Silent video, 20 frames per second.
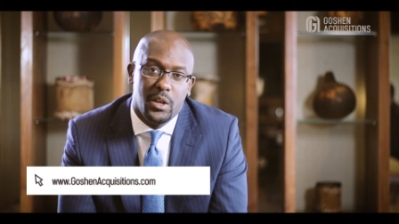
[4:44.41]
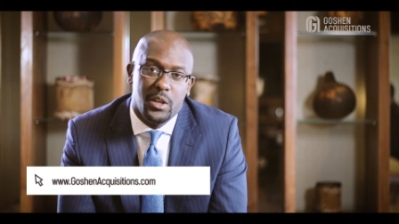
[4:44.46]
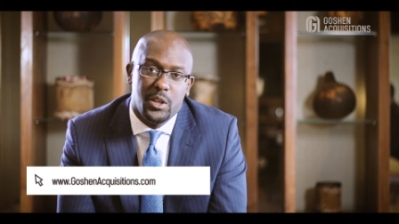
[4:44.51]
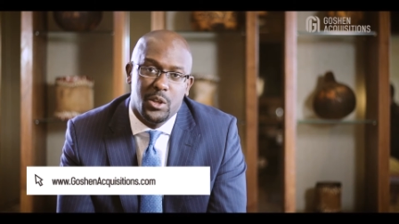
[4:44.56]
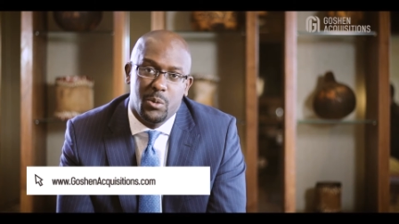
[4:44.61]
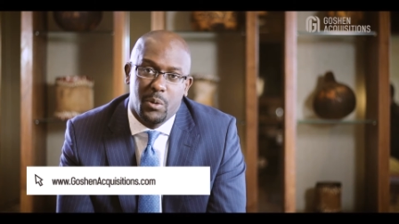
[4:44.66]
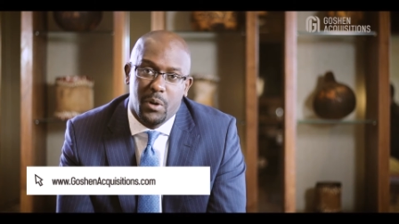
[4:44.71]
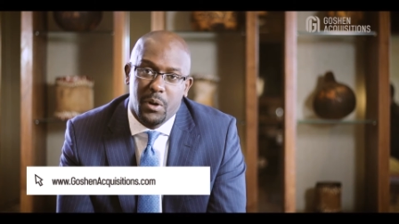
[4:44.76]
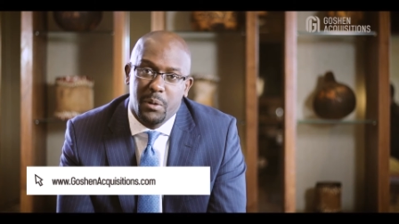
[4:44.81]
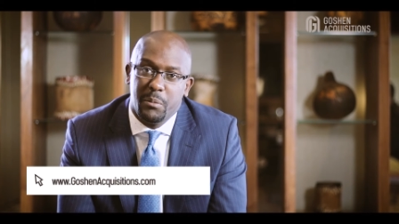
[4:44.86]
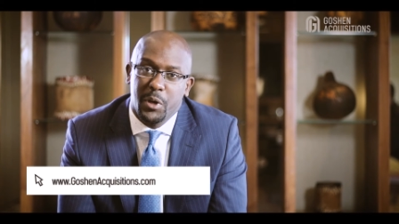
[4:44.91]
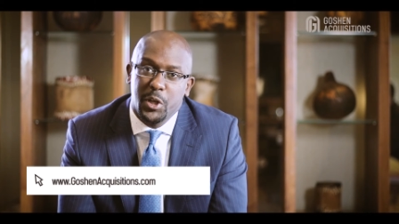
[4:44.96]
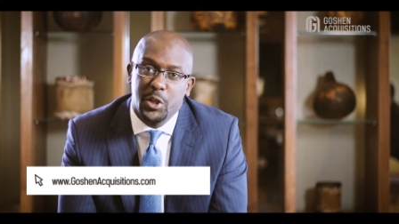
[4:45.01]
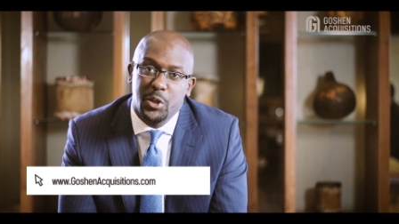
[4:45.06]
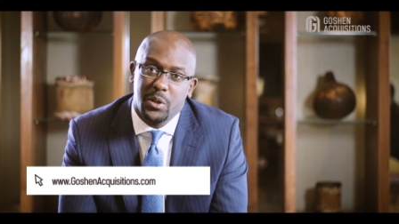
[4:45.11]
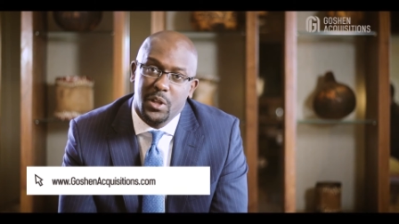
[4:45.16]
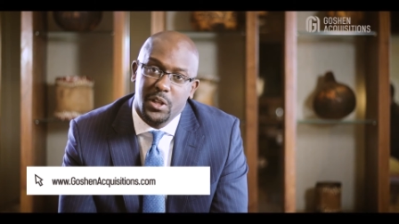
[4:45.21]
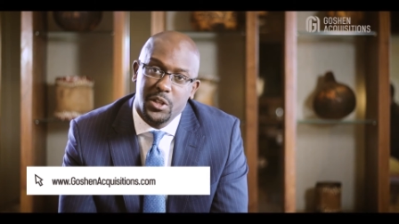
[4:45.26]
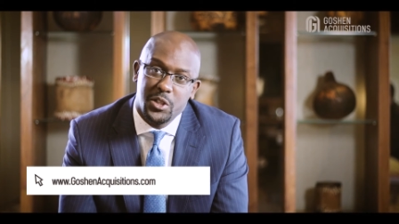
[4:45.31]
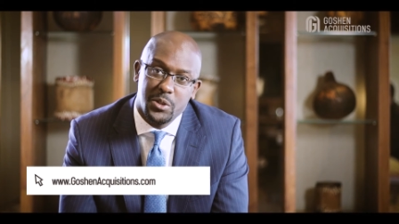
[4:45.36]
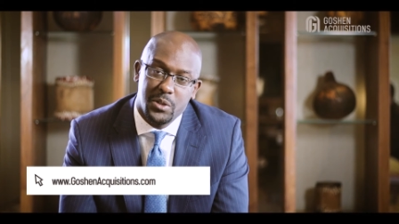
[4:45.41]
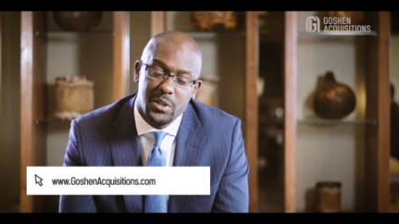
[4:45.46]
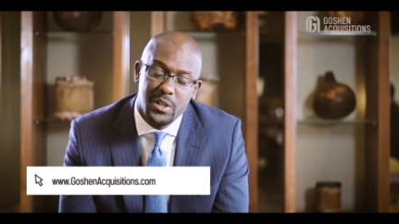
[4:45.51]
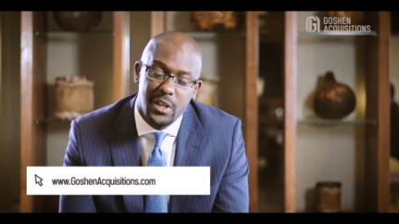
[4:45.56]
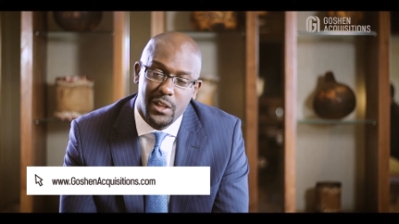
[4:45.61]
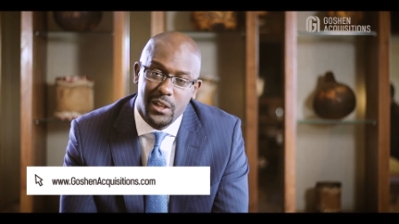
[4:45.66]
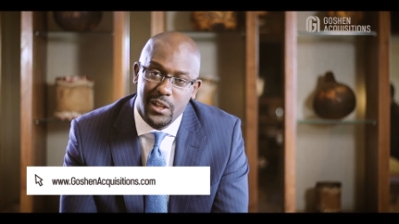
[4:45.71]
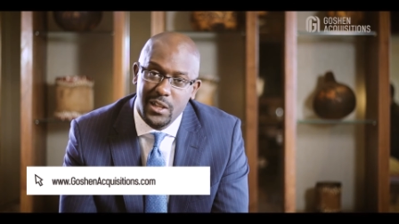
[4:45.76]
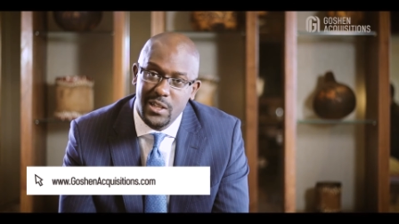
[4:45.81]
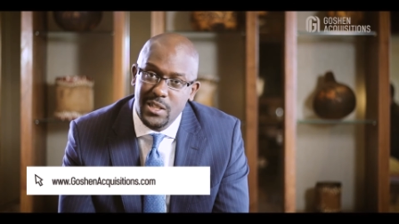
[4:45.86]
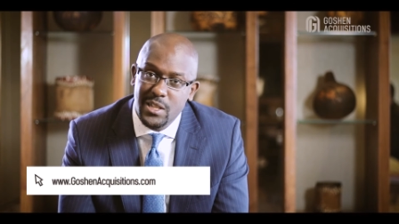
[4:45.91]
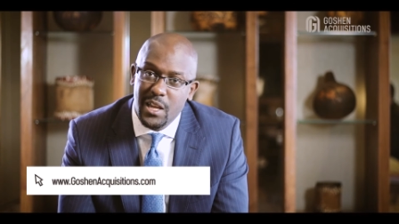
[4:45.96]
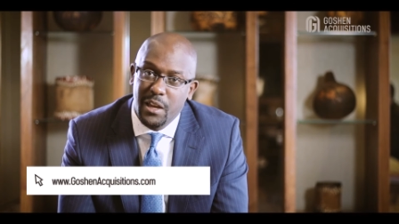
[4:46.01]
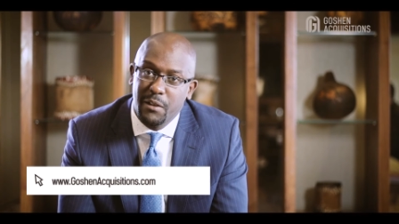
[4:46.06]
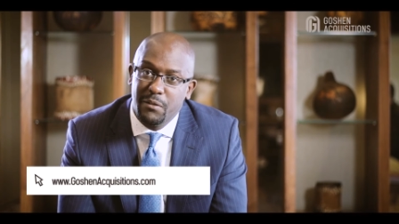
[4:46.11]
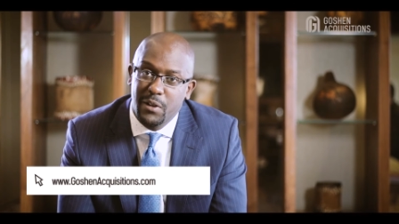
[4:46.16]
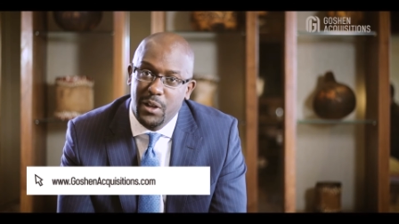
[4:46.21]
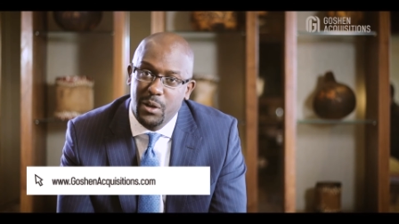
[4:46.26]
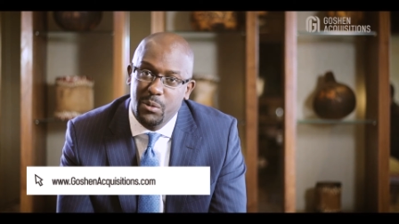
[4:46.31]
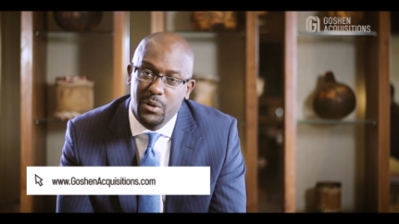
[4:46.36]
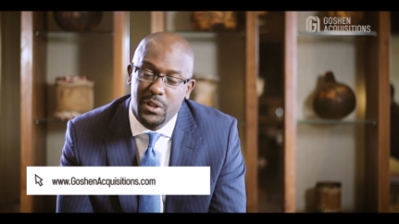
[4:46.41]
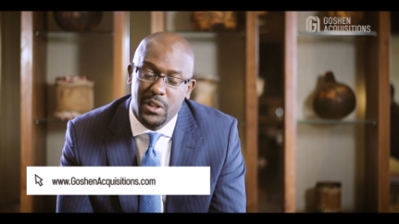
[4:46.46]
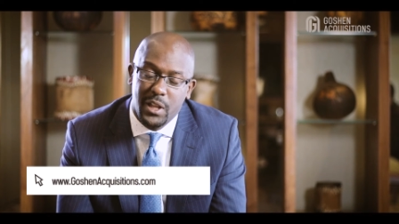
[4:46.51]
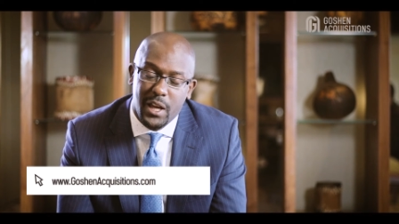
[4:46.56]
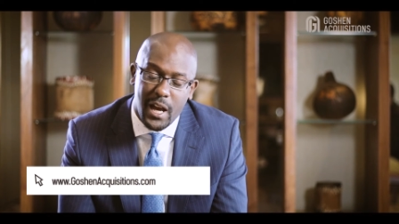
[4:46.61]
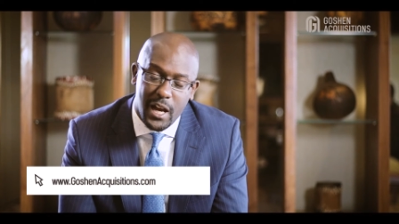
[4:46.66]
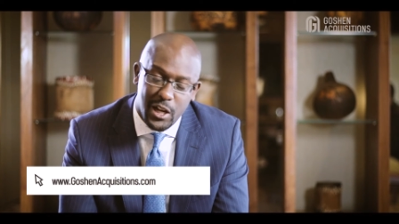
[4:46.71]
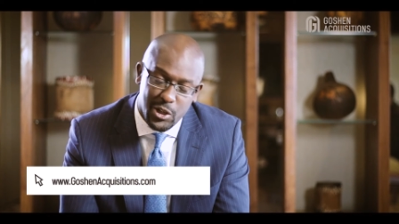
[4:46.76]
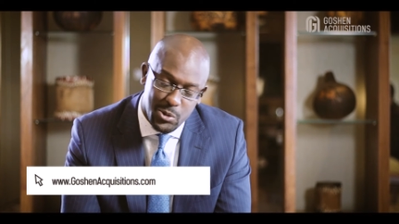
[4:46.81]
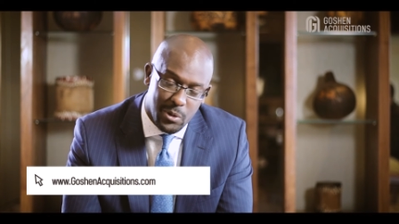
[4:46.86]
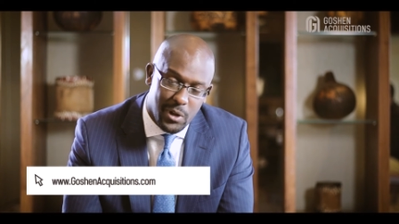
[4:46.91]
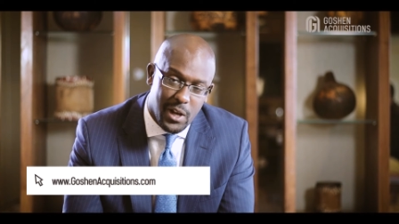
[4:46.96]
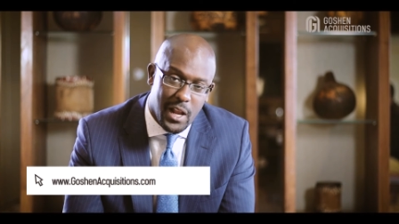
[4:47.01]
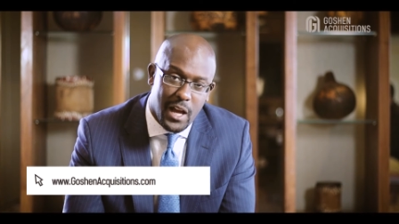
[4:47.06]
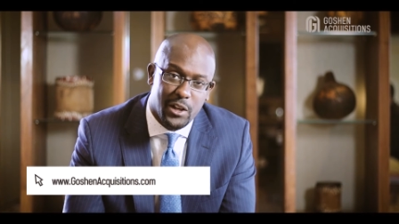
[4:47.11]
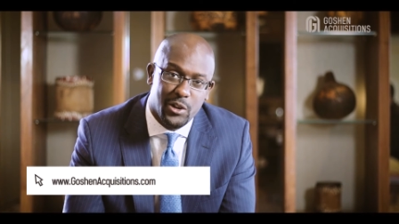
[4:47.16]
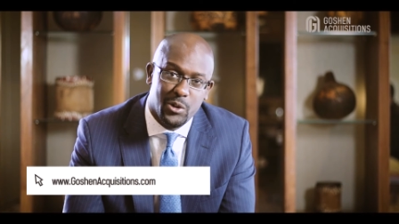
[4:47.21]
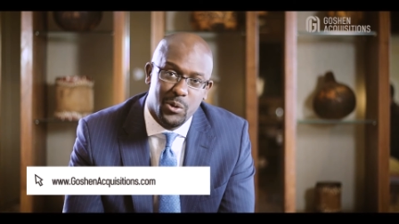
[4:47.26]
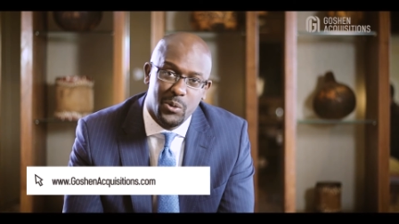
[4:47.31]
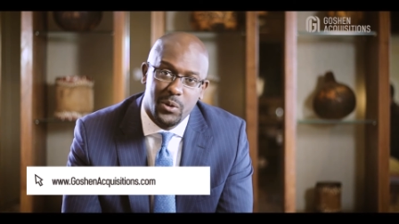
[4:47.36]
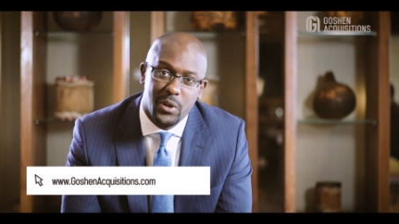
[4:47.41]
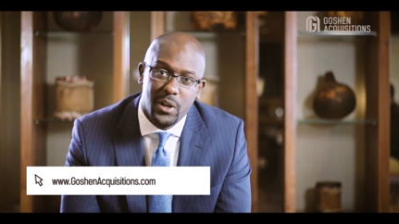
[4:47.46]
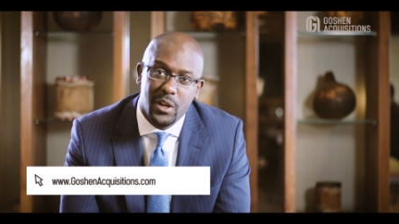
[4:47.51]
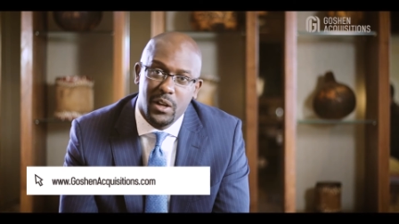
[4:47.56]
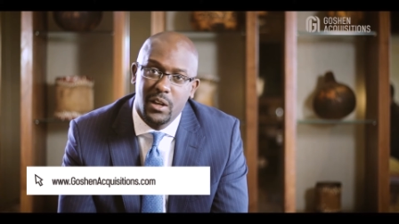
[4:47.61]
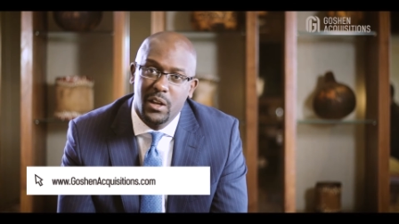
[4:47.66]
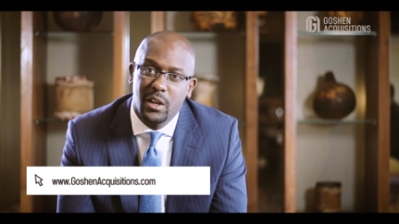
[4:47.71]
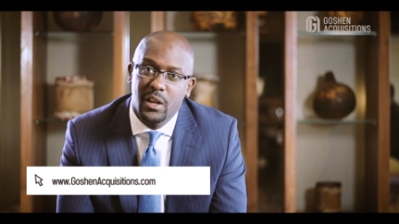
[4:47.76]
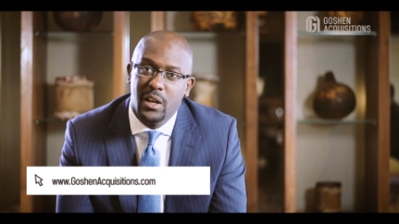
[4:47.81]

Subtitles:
You want to make sure that you're dealing safely with the actual landowner